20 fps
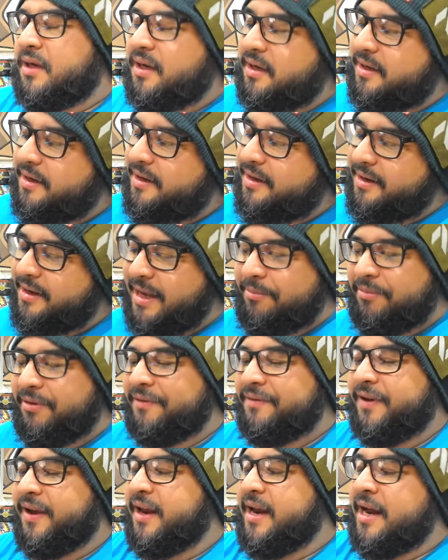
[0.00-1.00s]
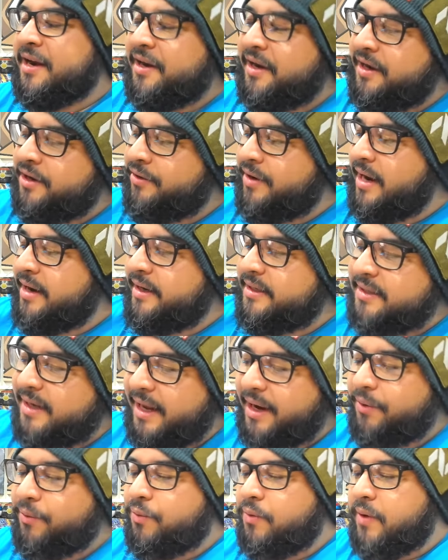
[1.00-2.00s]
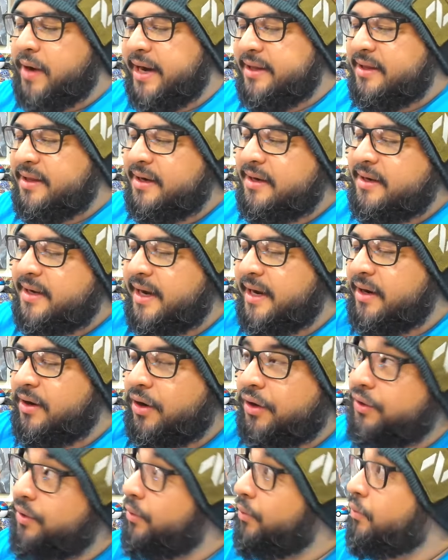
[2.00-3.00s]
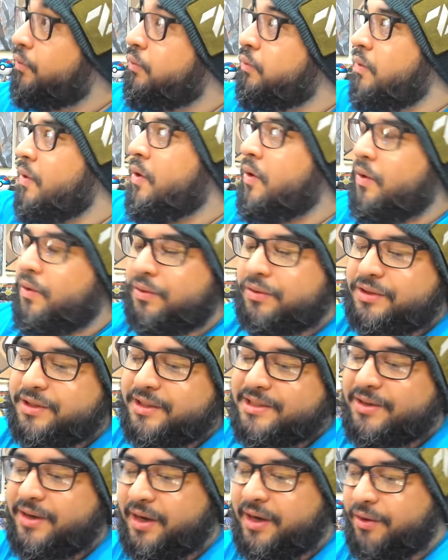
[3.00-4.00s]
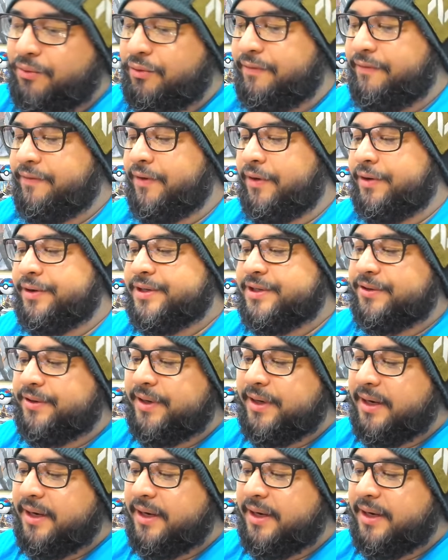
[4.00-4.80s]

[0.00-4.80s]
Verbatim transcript: I keep on forgetting. I, you know what? I need to like write the date on a wall just so I can refer to it.